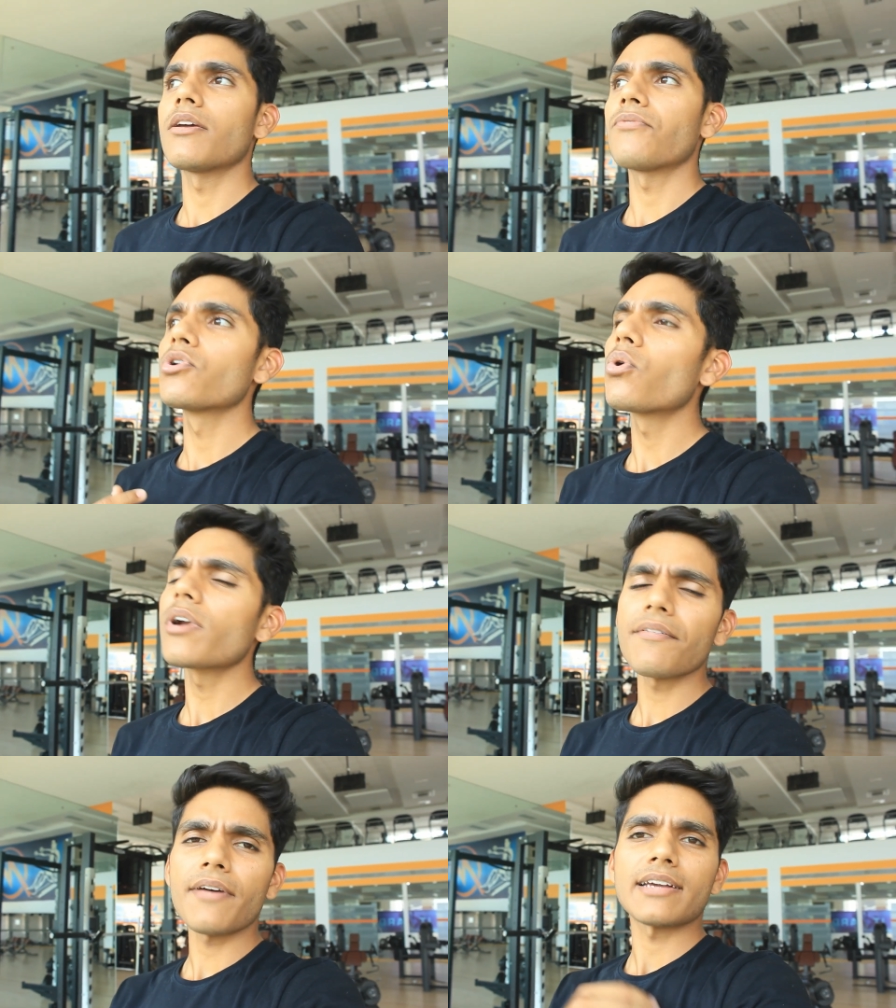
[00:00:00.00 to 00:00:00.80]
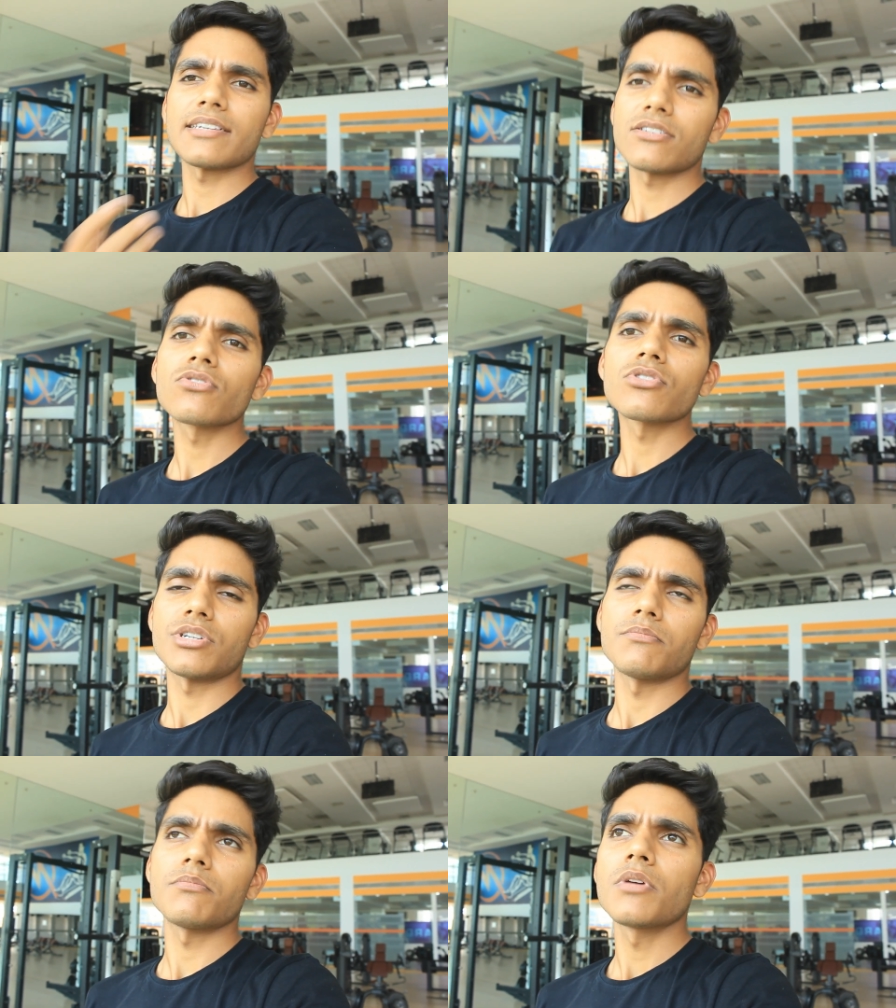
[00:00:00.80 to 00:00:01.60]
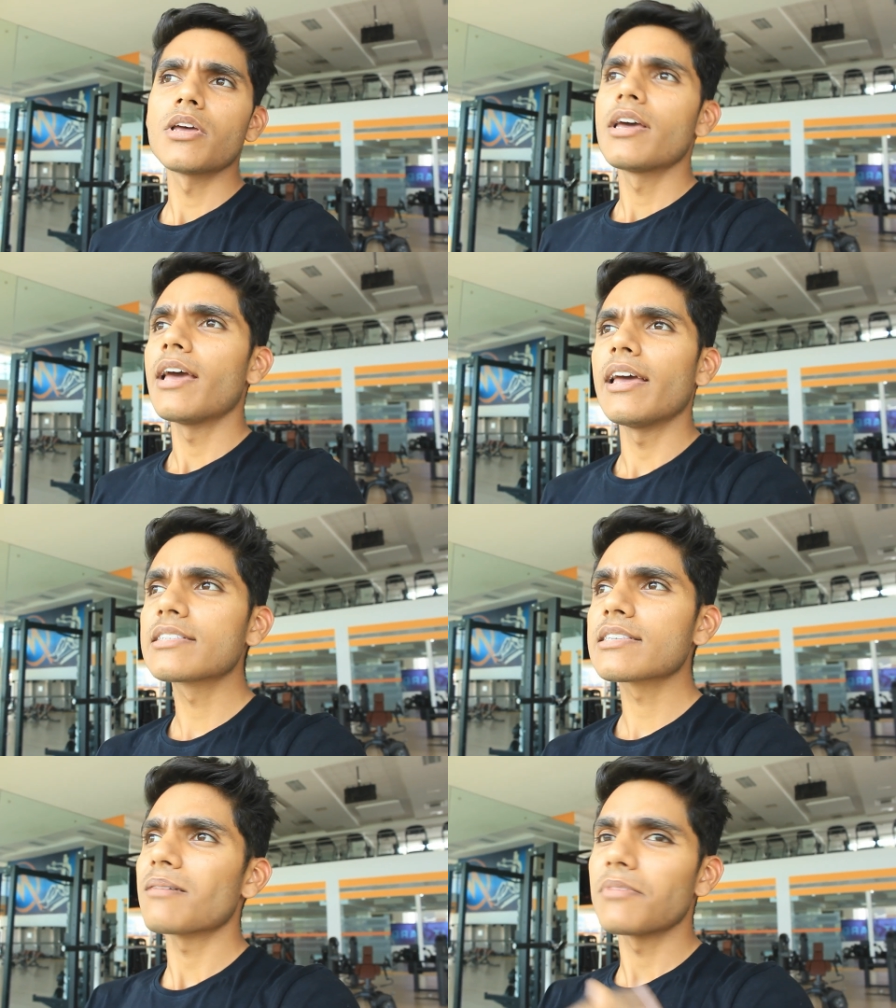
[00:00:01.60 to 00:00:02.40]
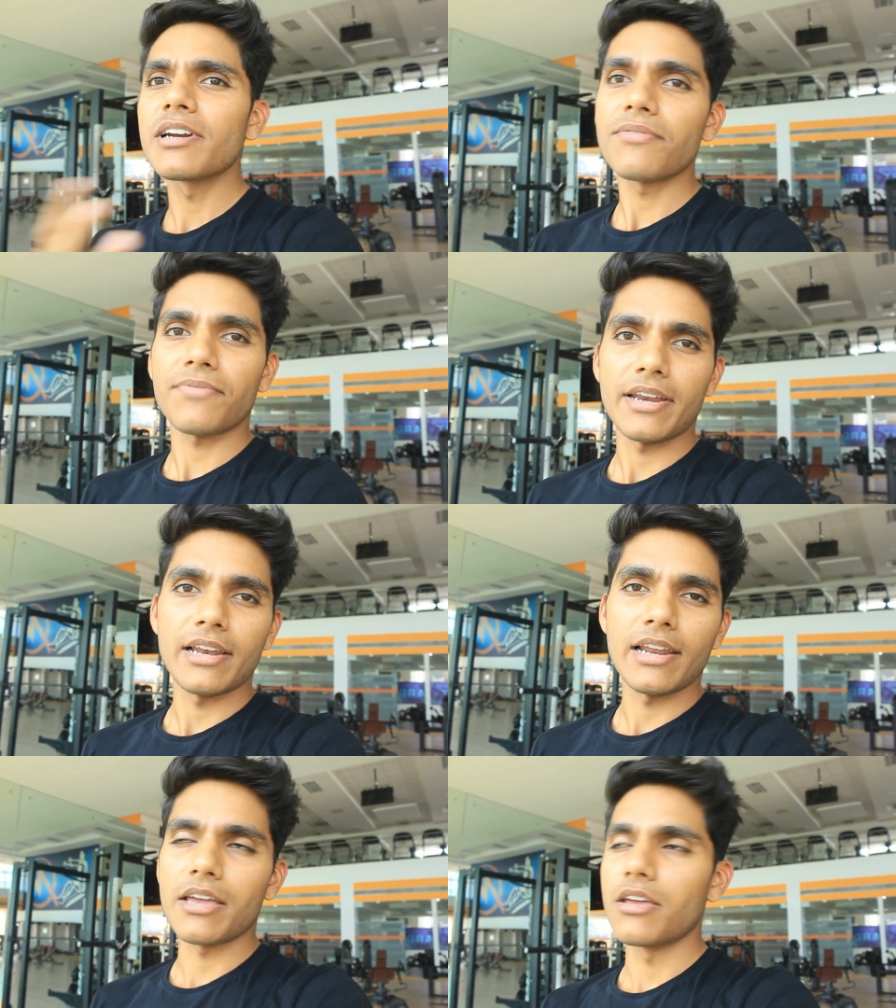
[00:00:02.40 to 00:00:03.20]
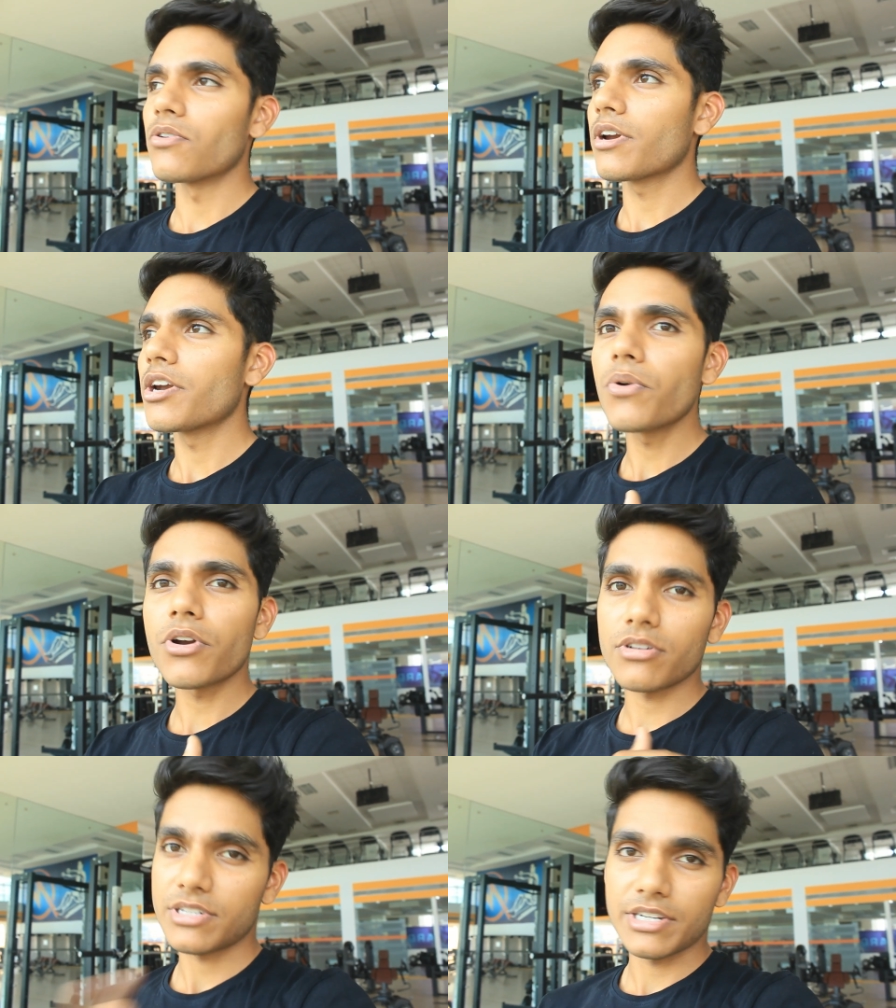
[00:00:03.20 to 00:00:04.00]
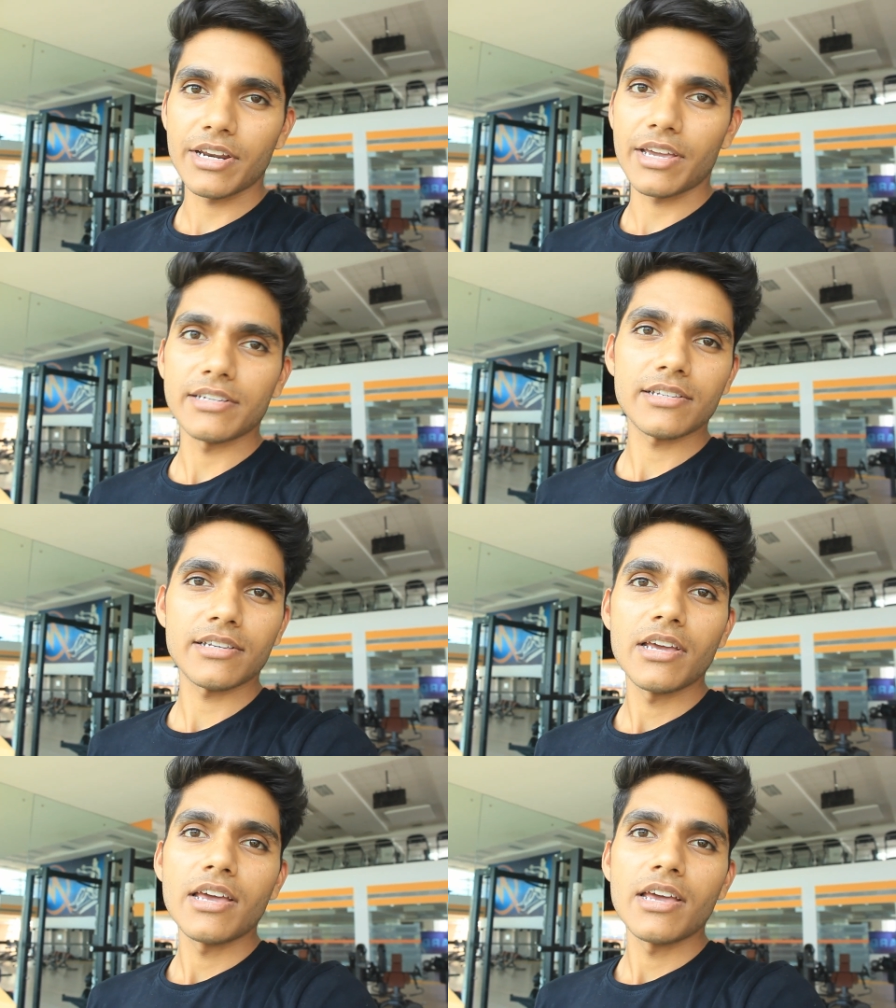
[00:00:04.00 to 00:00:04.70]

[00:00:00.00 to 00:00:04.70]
if you don't have access to the gym it's completely fine like you can do it on a staircase